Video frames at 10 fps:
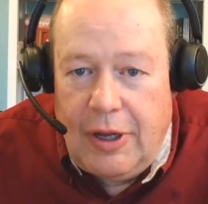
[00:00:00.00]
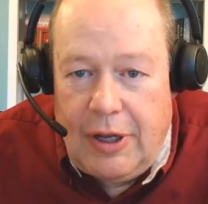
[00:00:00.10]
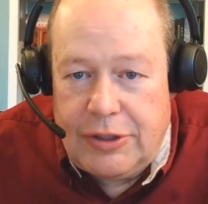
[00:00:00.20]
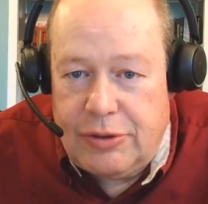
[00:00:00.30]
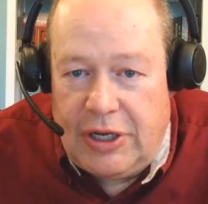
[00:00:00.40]

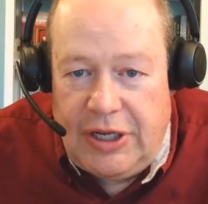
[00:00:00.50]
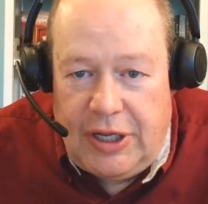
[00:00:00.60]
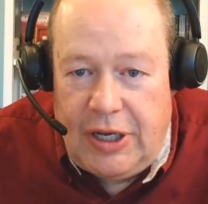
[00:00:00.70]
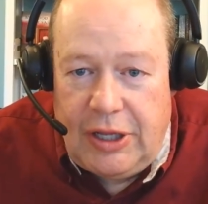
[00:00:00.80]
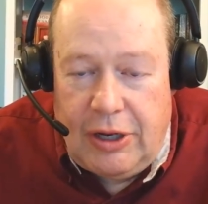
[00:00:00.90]
and so I can
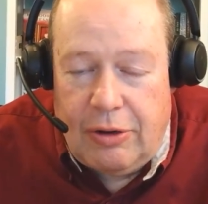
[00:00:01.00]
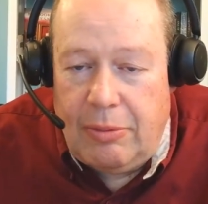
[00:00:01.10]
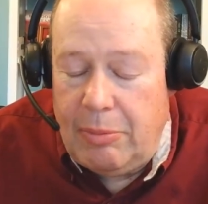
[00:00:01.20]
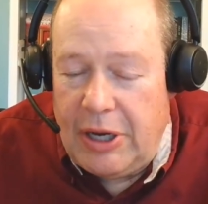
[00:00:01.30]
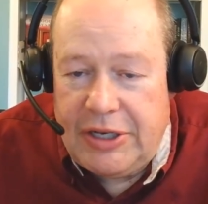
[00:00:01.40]
get in there.
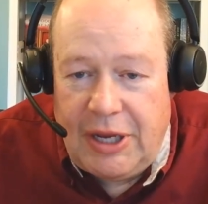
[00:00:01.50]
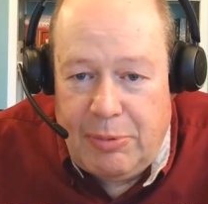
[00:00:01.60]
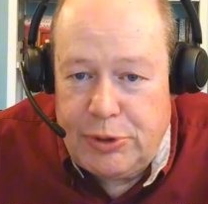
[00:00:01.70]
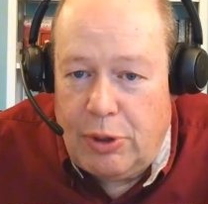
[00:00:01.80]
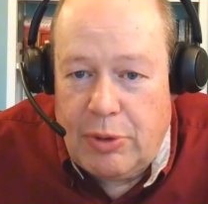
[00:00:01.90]
My
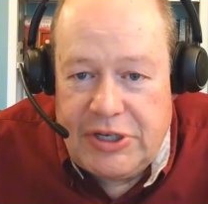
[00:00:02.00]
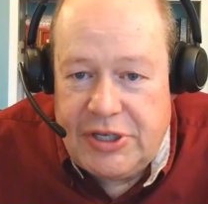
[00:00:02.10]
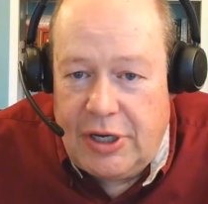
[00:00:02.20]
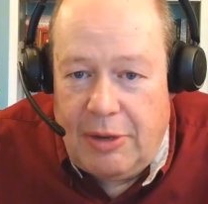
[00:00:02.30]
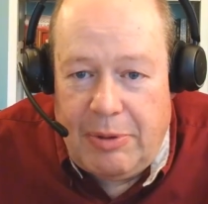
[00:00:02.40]
table's already
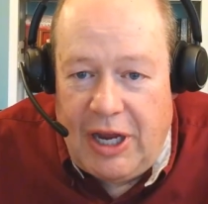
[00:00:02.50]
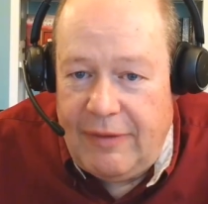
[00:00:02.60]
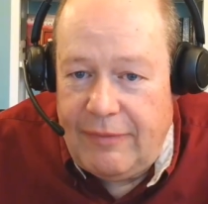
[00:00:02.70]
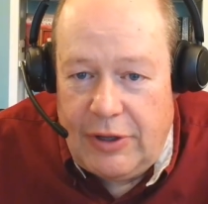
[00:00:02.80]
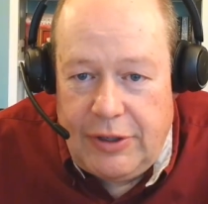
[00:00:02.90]
set up. I
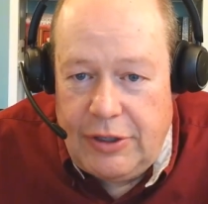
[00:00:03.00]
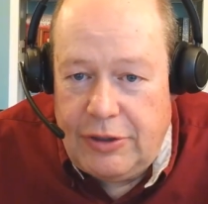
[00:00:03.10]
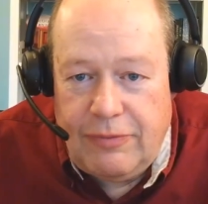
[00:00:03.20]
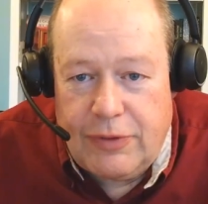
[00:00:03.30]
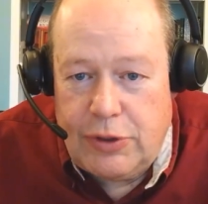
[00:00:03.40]
have nothing to
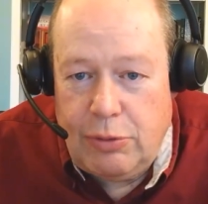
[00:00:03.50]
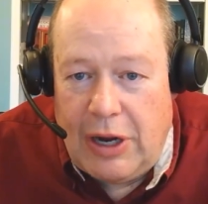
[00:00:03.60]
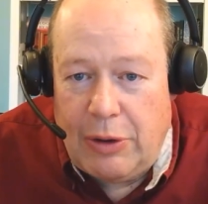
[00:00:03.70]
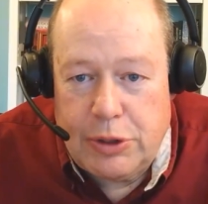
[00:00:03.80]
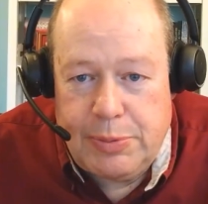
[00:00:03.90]
do for 2
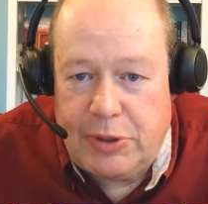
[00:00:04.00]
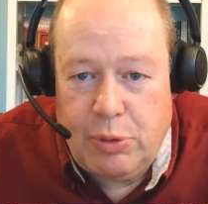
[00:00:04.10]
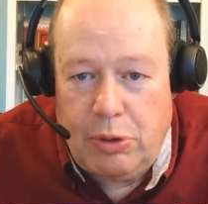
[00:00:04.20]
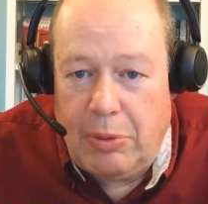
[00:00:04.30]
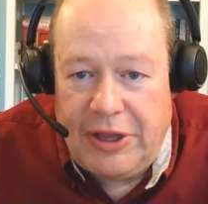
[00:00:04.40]
hours but
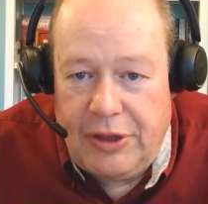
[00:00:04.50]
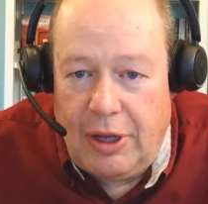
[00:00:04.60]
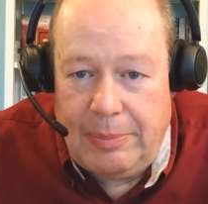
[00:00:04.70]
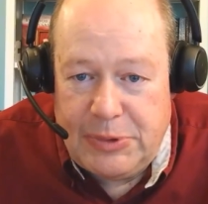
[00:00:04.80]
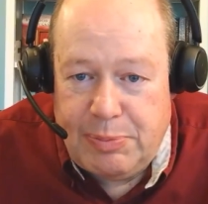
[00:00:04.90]
twiddle my
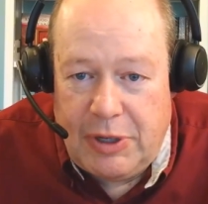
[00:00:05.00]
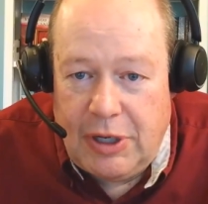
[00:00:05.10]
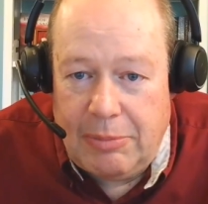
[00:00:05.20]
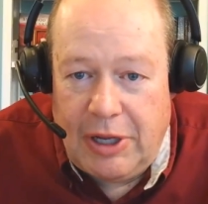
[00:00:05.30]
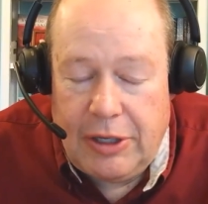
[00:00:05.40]
thumbs. But
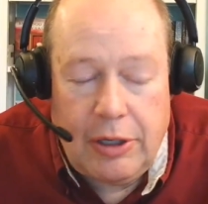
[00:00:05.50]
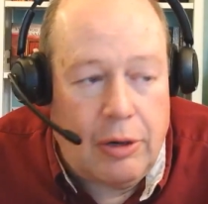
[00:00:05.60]
I'm like,